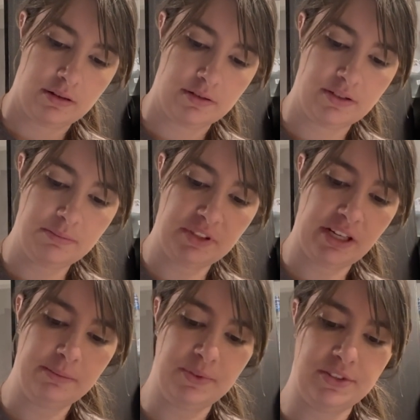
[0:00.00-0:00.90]

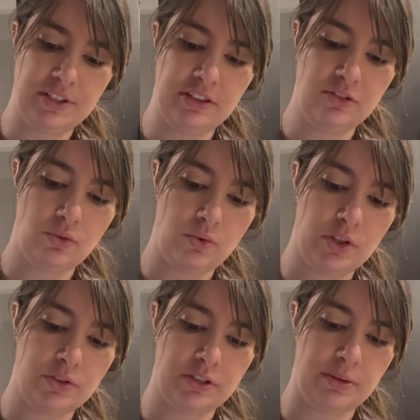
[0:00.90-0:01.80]
Sometimes essential
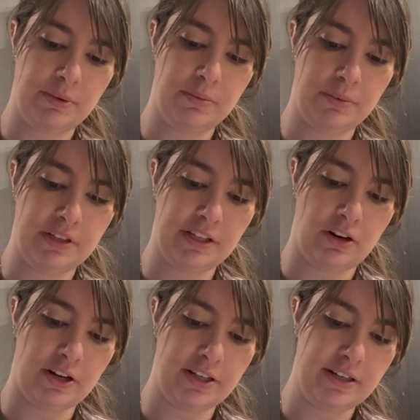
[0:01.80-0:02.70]
oils could be really
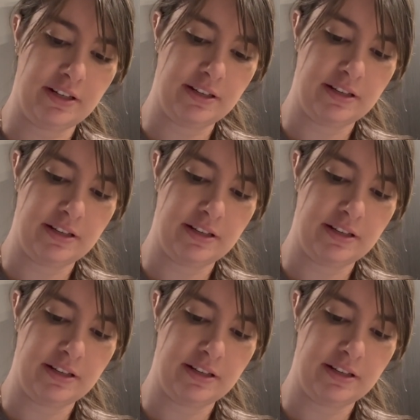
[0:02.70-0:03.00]
hard.